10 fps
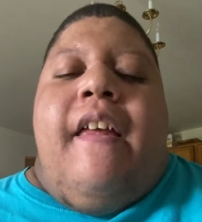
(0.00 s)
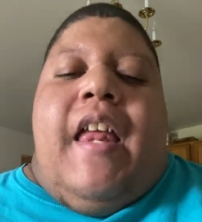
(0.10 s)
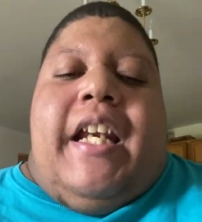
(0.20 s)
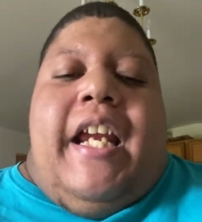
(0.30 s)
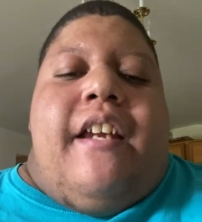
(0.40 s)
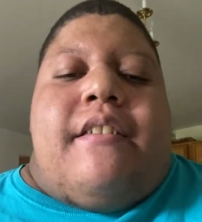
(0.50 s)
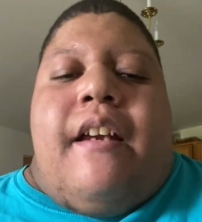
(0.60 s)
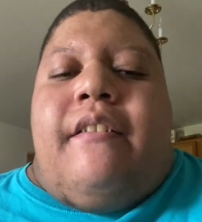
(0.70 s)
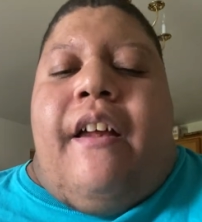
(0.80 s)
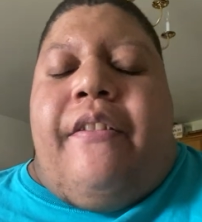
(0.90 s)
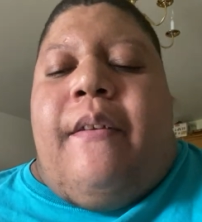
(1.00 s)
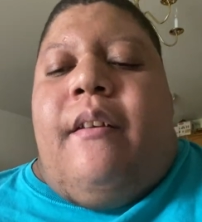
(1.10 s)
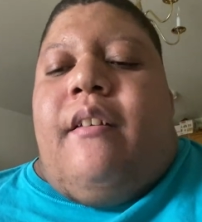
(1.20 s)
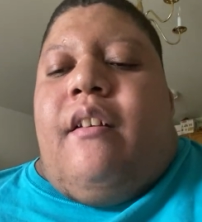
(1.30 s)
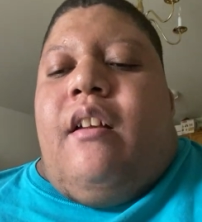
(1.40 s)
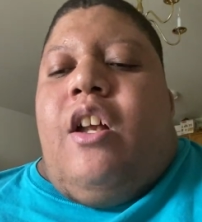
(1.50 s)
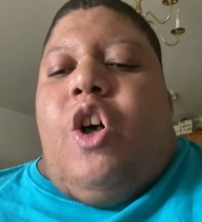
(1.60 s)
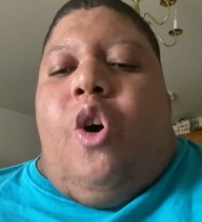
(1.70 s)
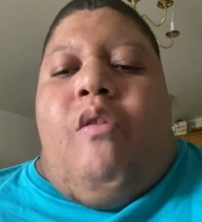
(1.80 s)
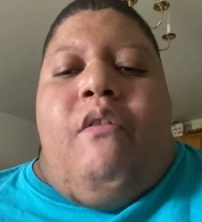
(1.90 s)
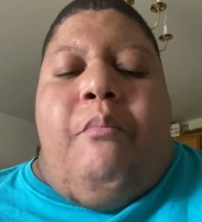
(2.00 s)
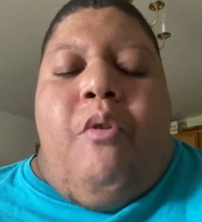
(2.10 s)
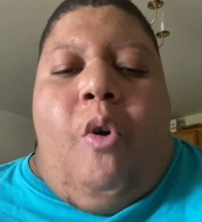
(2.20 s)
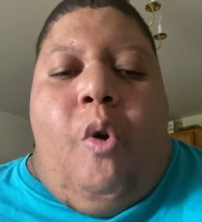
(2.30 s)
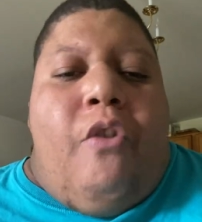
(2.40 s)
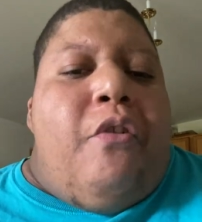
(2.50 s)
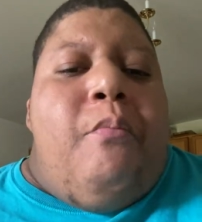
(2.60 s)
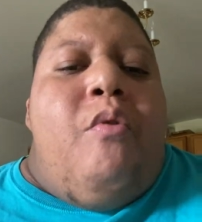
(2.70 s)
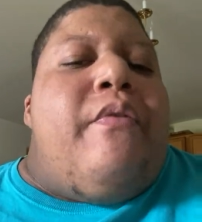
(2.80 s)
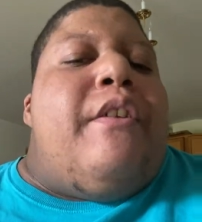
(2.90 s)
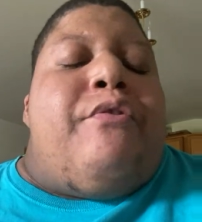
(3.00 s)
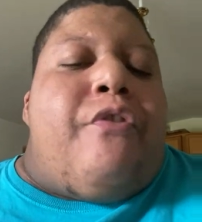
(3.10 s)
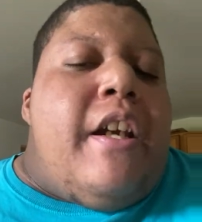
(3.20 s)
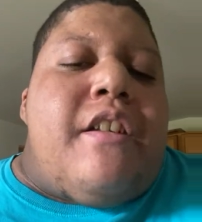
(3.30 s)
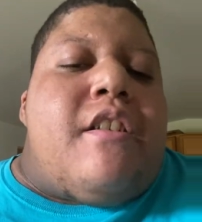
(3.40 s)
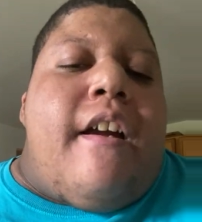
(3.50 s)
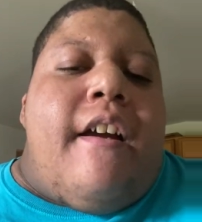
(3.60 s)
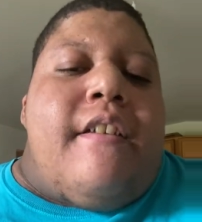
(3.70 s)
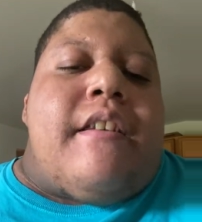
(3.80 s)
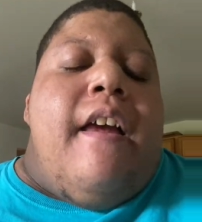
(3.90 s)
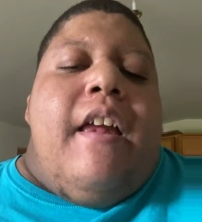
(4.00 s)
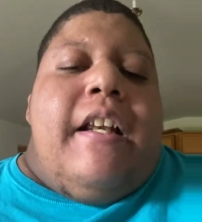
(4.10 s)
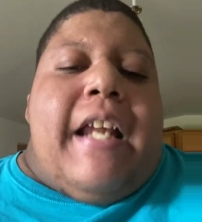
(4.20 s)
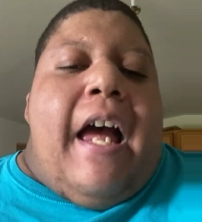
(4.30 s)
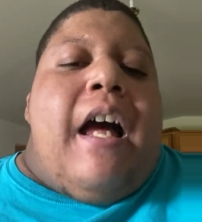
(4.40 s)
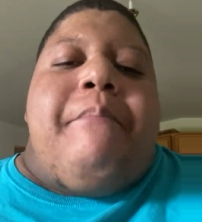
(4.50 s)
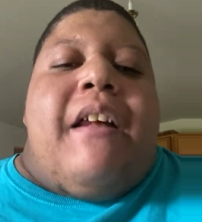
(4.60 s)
And here's another horror movie franchise that I'm